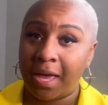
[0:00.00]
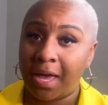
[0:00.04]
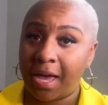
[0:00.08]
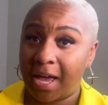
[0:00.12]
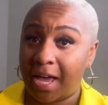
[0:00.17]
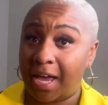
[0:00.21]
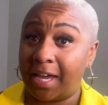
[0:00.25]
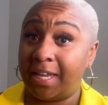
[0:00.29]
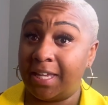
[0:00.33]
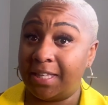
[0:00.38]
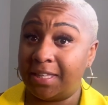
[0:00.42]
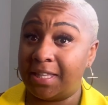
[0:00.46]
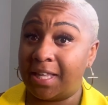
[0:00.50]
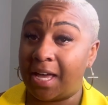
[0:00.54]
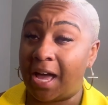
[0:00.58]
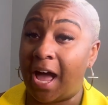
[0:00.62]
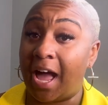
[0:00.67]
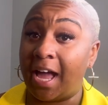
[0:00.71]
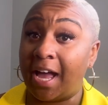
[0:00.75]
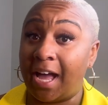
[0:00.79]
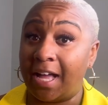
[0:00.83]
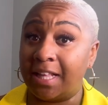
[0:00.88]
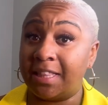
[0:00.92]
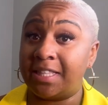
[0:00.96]
I
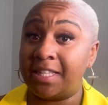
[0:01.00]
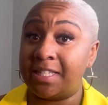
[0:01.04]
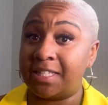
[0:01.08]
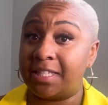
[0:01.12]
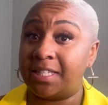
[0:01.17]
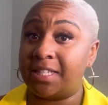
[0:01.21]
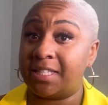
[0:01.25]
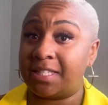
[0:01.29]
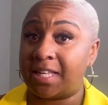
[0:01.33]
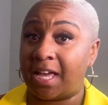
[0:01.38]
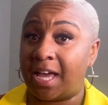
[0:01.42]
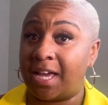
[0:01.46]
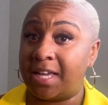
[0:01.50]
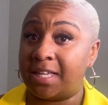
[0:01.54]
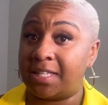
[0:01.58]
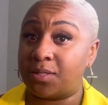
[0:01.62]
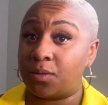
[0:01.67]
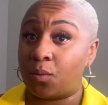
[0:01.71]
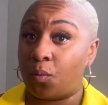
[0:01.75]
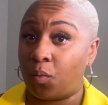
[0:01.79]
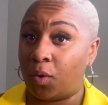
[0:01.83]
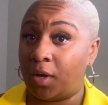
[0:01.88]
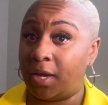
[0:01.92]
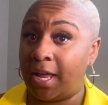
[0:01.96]
got this in a size
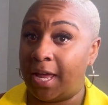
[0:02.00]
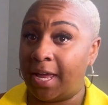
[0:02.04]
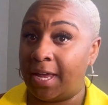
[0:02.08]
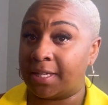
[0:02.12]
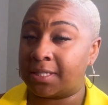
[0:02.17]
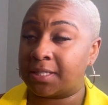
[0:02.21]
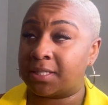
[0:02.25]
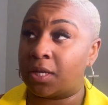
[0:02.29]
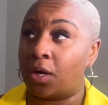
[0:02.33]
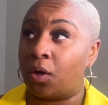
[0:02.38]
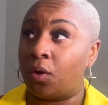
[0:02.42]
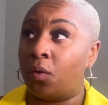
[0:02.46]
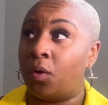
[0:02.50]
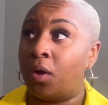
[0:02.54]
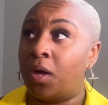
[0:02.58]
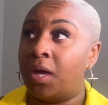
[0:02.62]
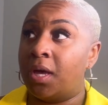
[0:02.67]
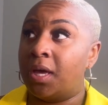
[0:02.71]
1X, so